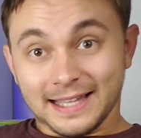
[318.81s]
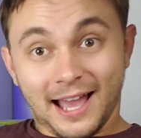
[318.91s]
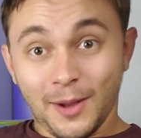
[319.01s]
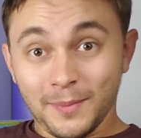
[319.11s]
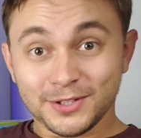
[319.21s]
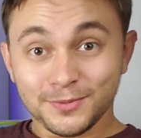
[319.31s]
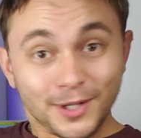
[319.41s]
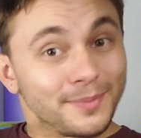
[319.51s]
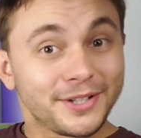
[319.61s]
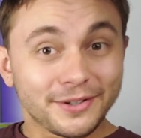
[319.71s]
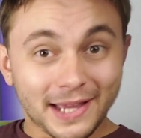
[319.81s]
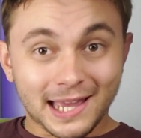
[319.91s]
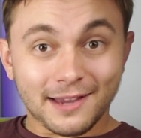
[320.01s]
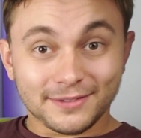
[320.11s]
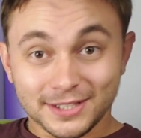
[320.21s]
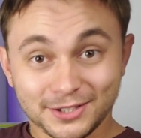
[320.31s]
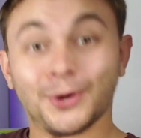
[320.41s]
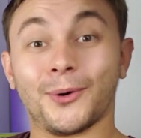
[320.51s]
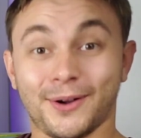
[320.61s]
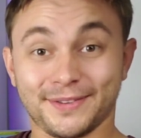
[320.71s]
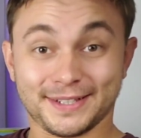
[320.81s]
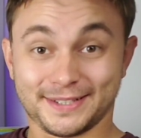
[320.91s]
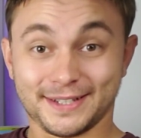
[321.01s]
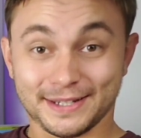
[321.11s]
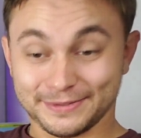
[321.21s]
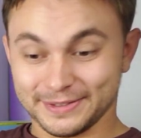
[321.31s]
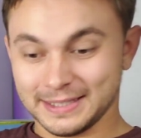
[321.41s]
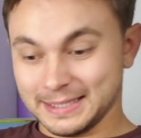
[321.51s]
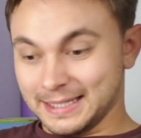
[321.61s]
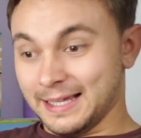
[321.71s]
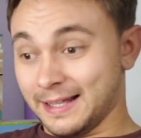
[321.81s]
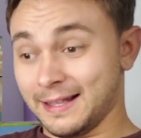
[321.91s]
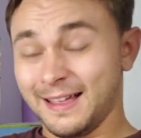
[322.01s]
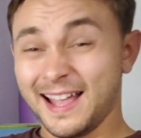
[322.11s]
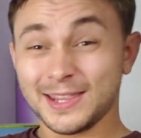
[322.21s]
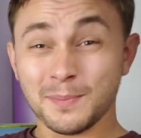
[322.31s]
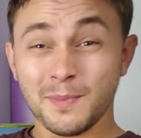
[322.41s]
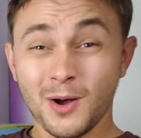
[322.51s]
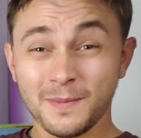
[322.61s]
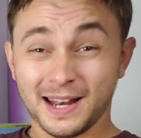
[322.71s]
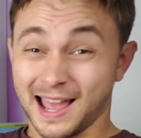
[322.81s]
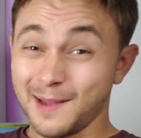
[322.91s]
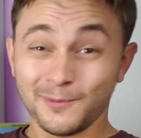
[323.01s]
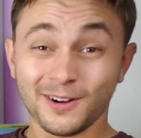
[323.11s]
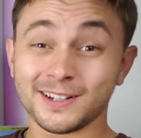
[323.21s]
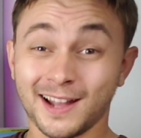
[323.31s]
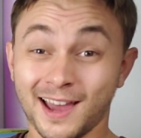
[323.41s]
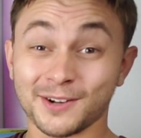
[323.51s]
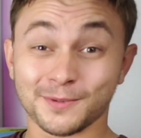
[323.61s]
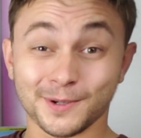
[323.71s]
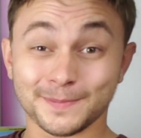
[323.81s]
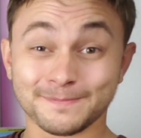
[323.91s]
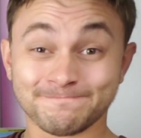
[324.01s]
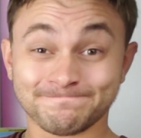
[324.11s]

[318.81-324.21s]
How much room do you have to store all this stuff? At the moment, I'm running out of room.